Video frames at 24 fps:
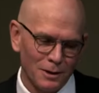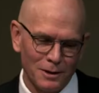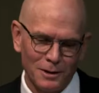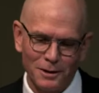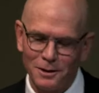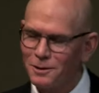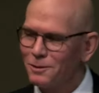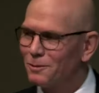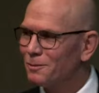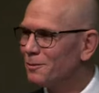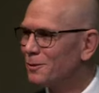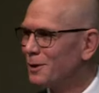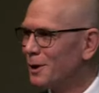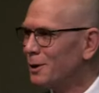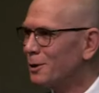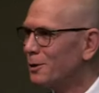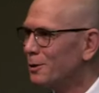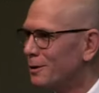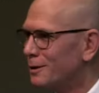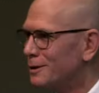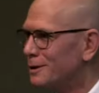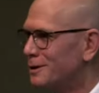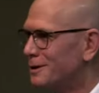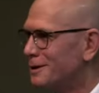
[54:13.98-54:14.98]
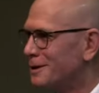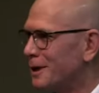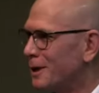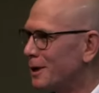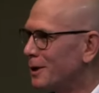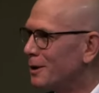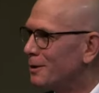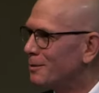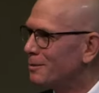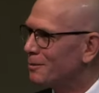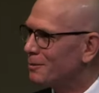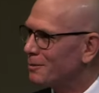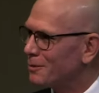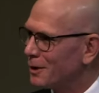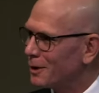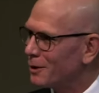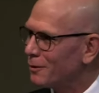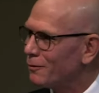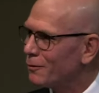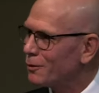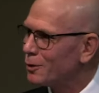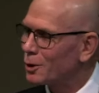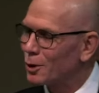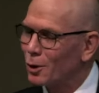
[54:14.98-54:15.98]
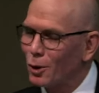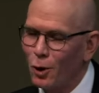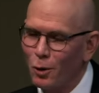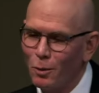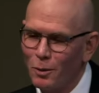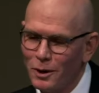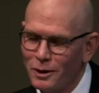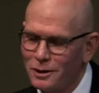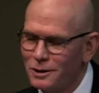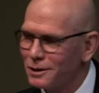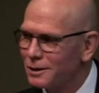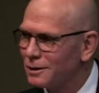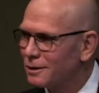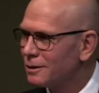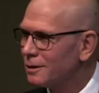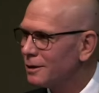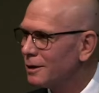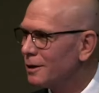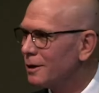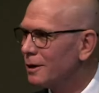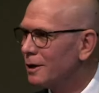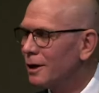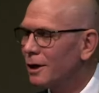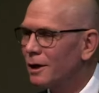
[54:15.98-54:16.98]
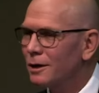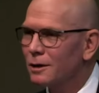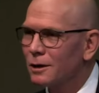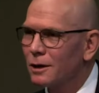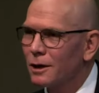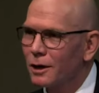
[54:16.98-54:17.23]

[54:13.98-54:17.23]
Yeah, thank you. It's, uh, thank you for the comment, and uh,